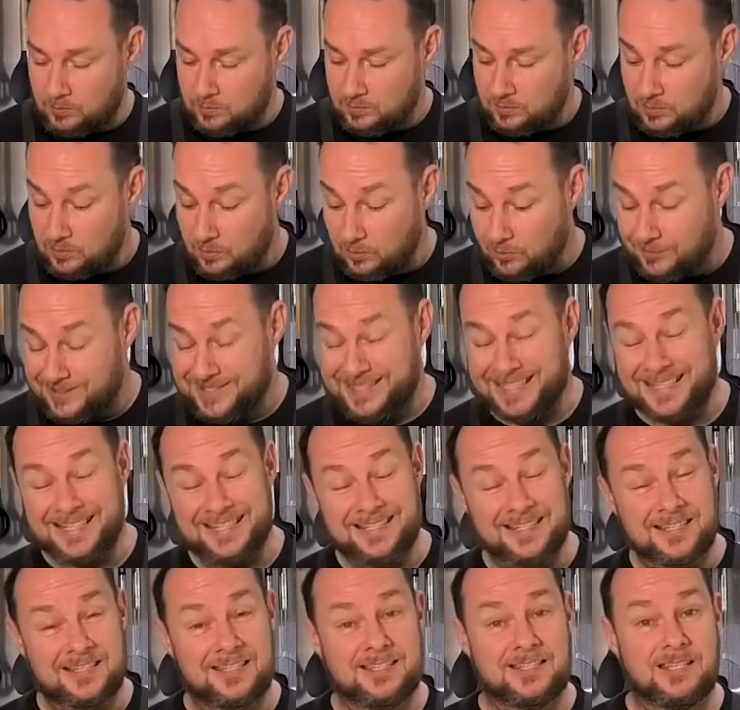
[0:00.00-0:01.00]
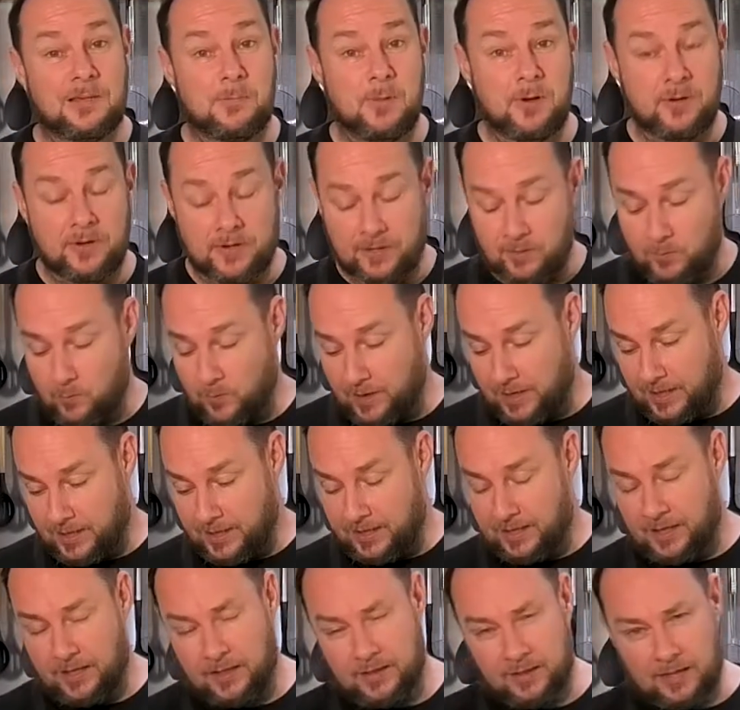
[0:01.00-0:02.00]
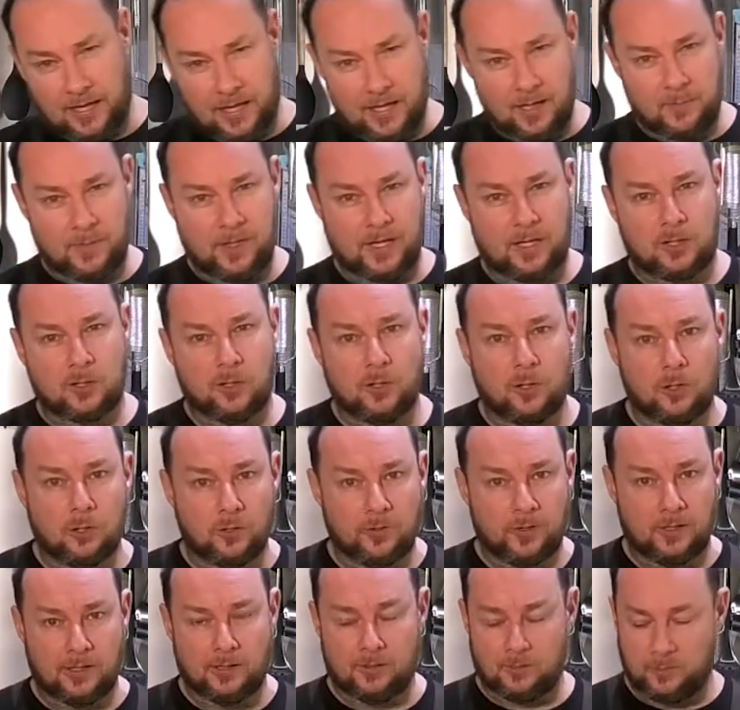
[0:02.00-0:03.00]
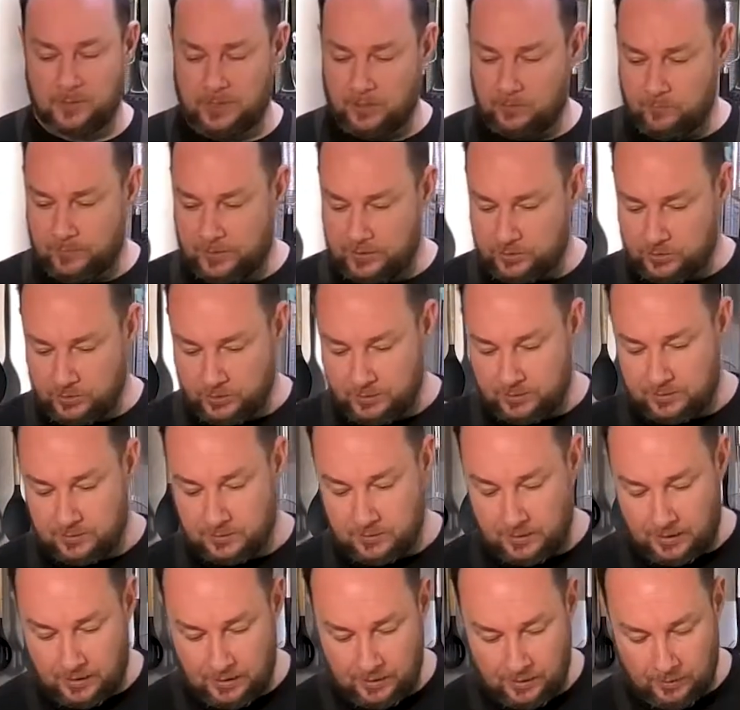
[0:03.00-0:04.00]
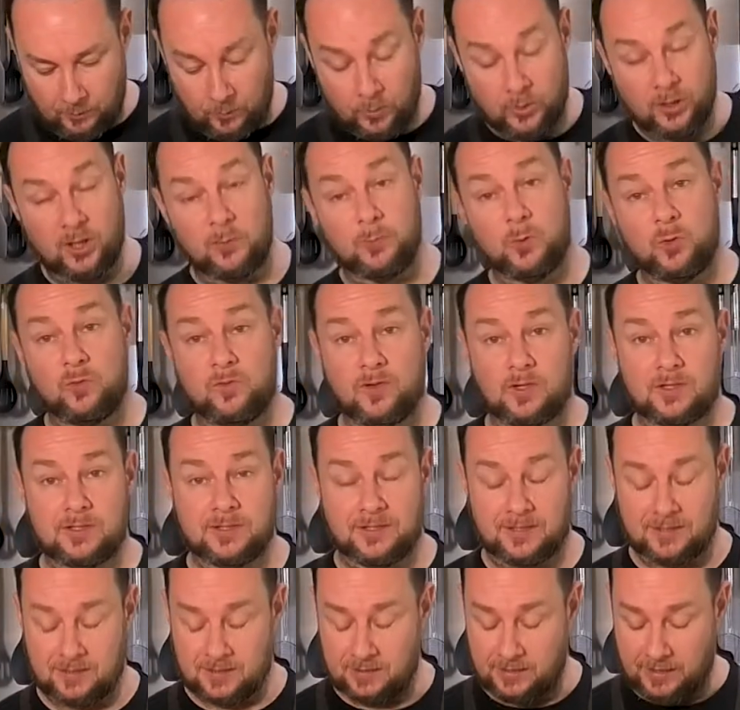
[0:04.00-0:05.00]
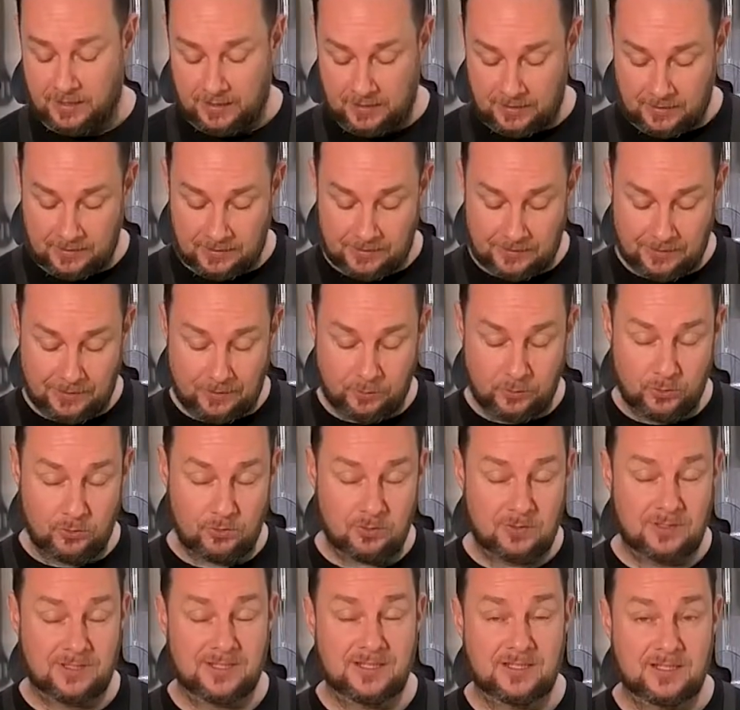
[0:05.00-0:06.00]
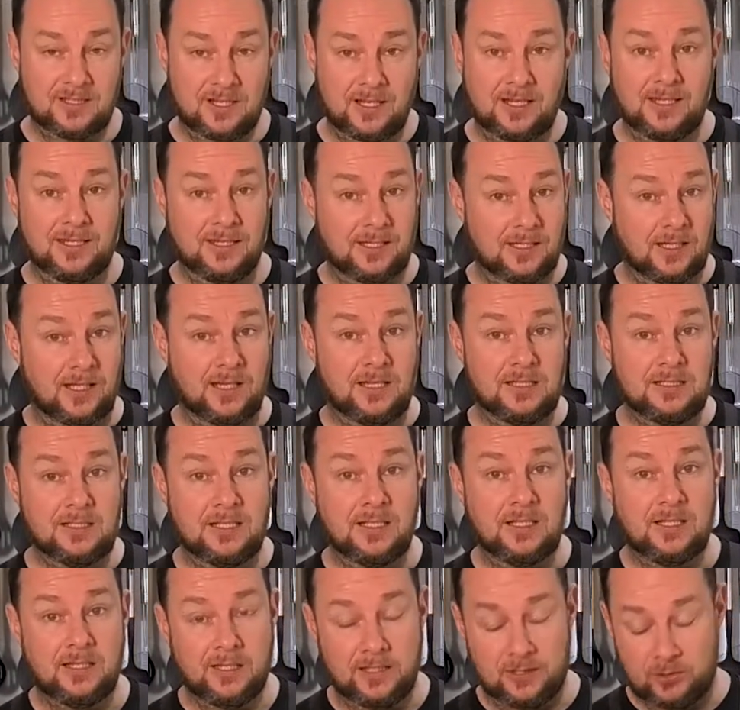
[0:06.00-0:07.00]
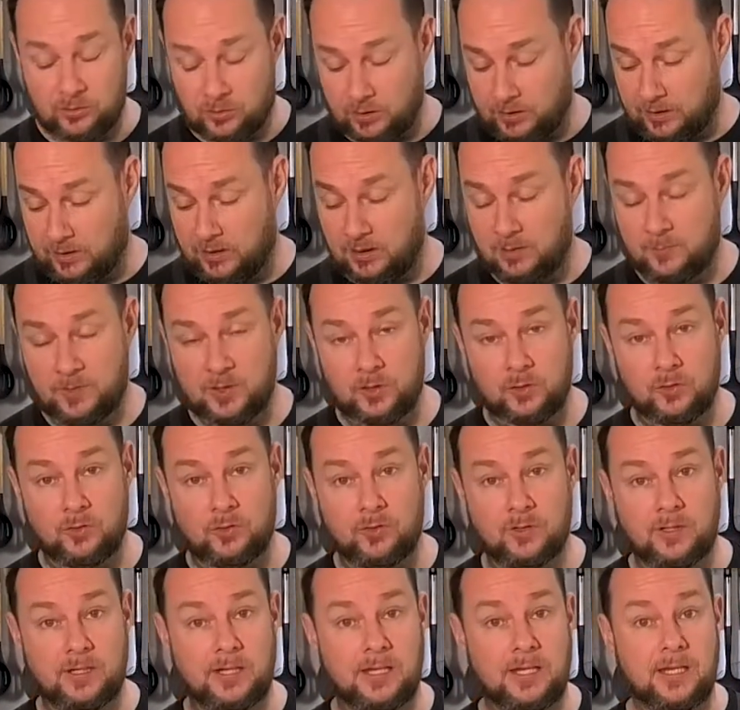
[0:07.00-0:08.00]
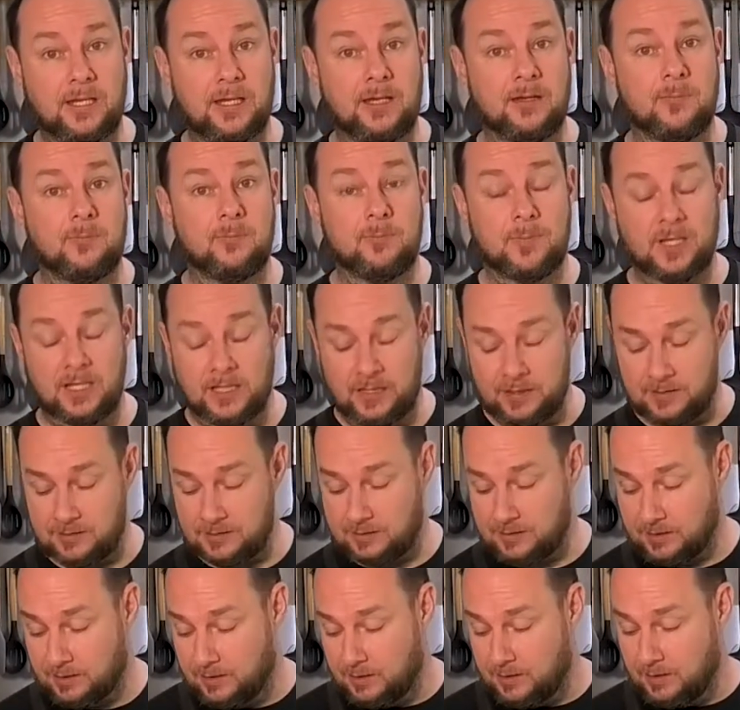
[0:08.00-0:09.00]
sauce is simmering away and getting a bit of colour and a little bit of richness, we're going to move on to the steak. Now your steak is literally going to be done in minutes.